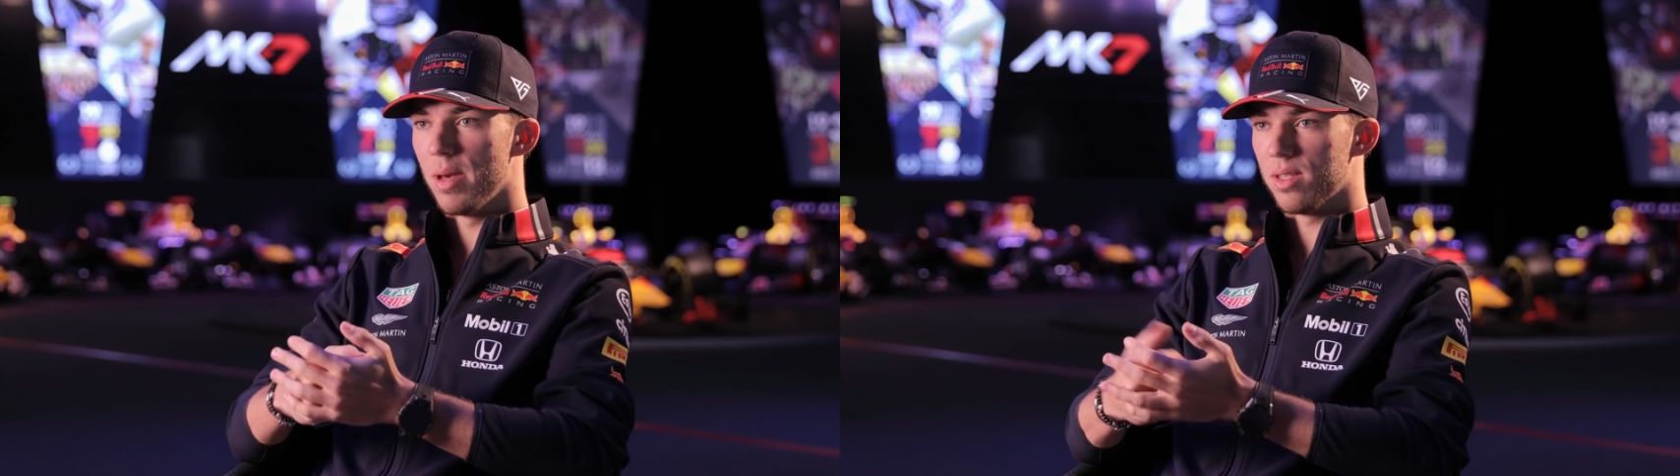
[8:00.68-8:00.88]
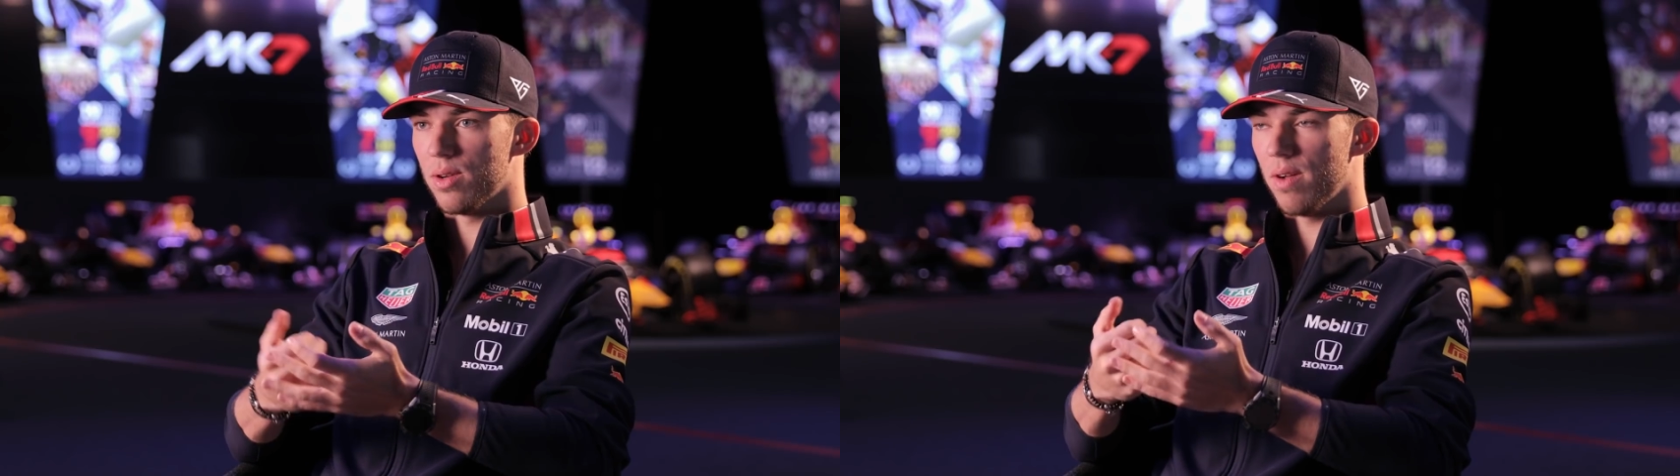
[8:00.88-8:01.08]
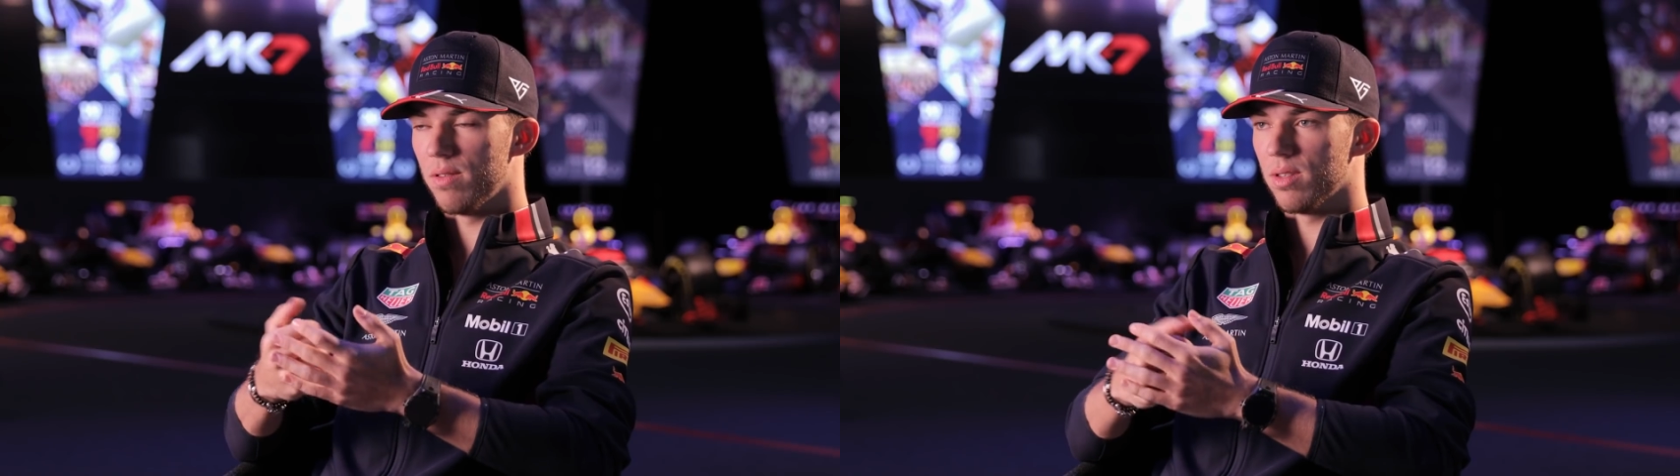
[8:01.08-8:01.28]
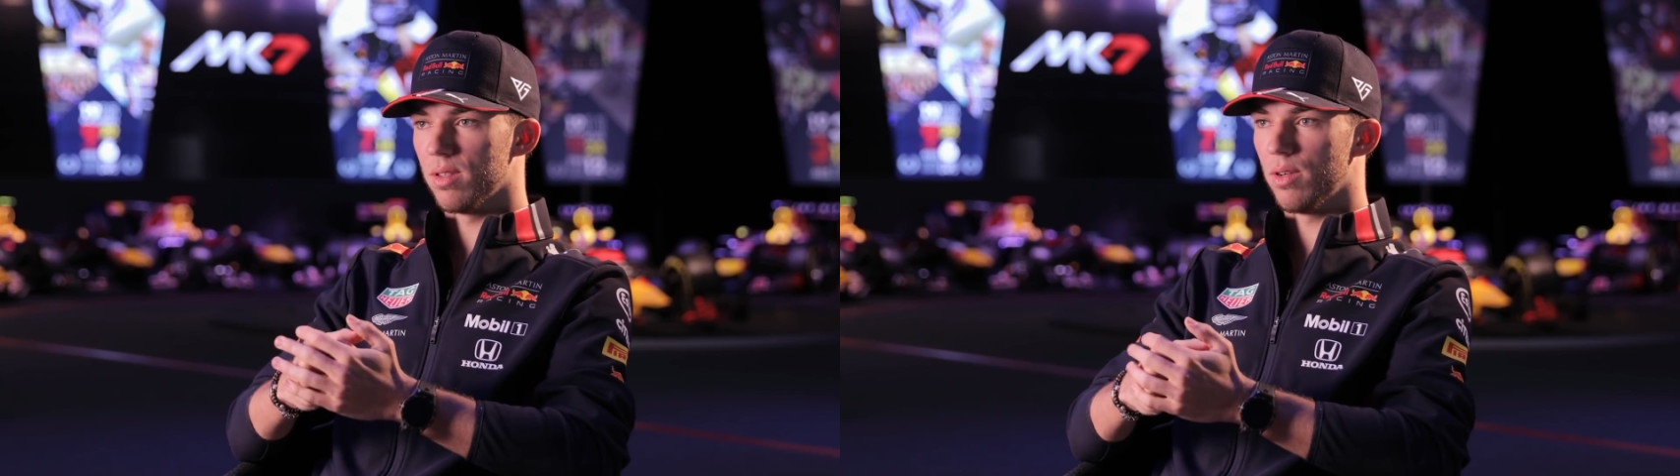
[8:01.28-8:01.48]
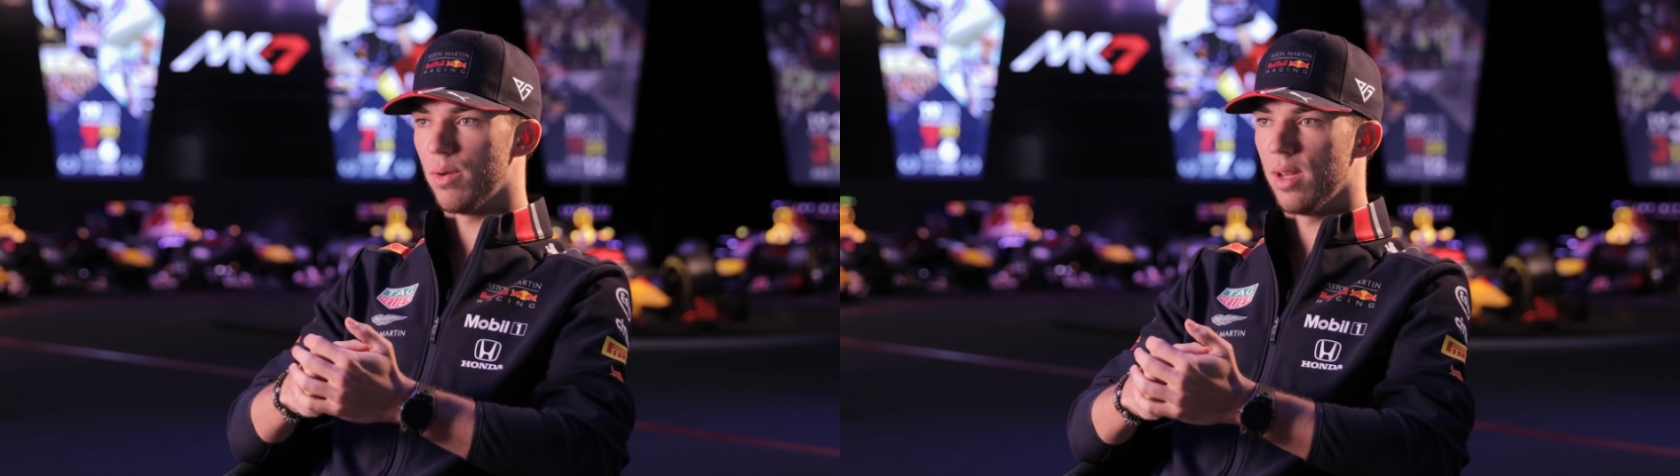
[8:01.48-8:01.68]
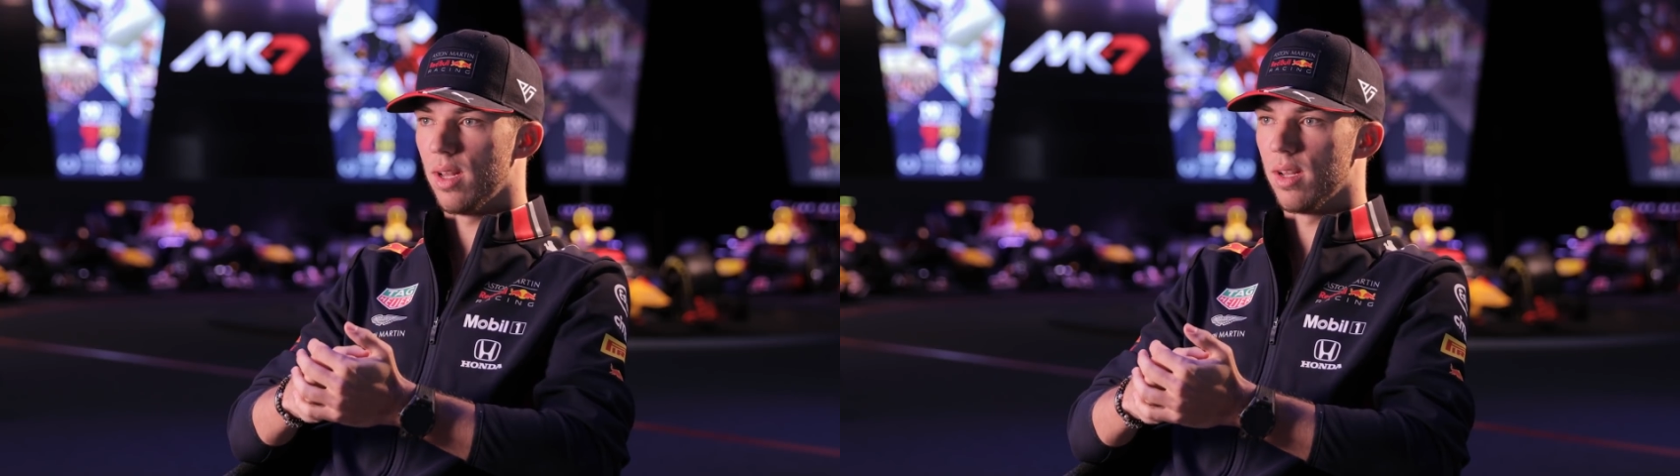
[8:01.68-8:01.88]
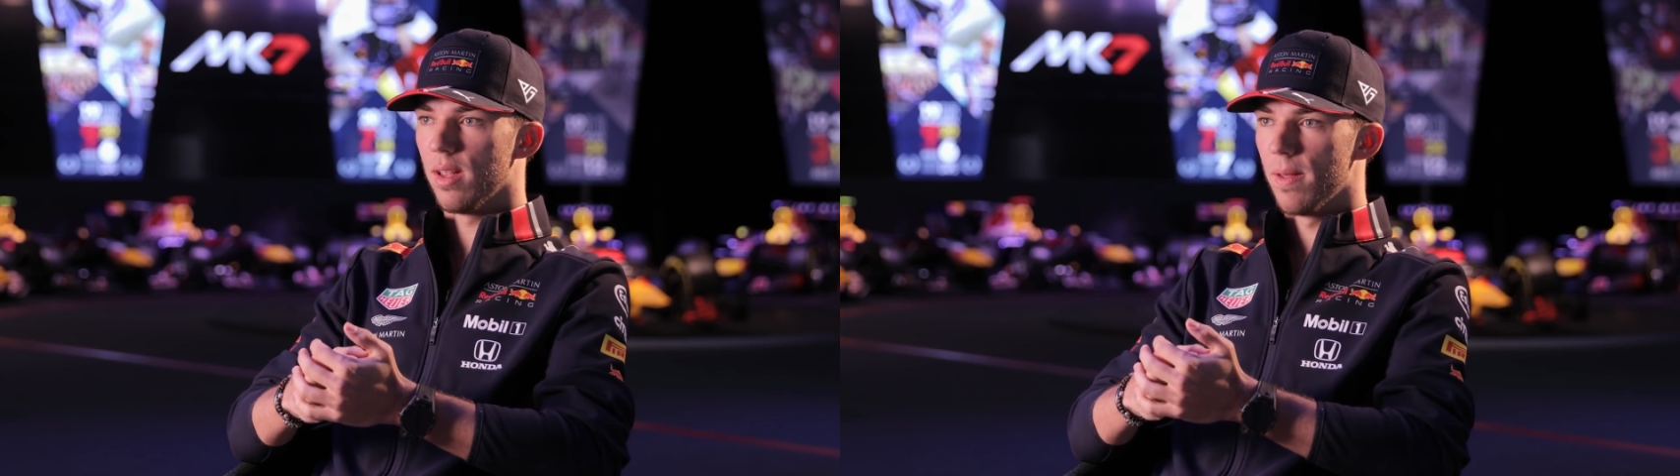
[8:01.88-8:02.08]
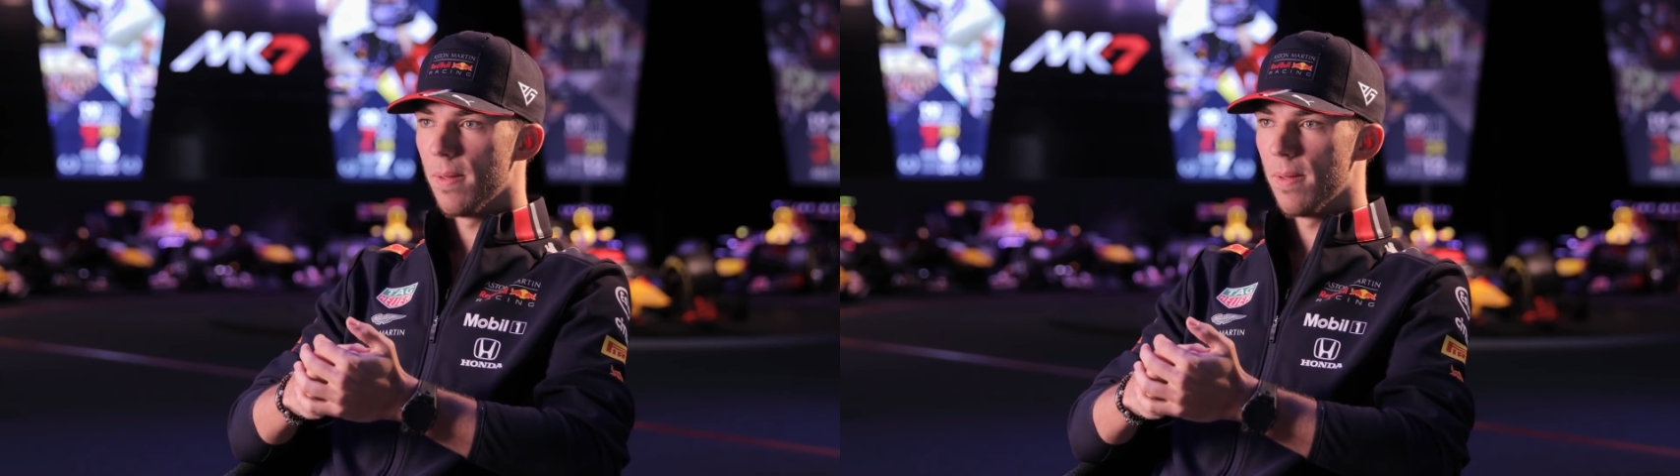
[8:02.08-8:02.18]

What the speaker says: best drivers on the grid. And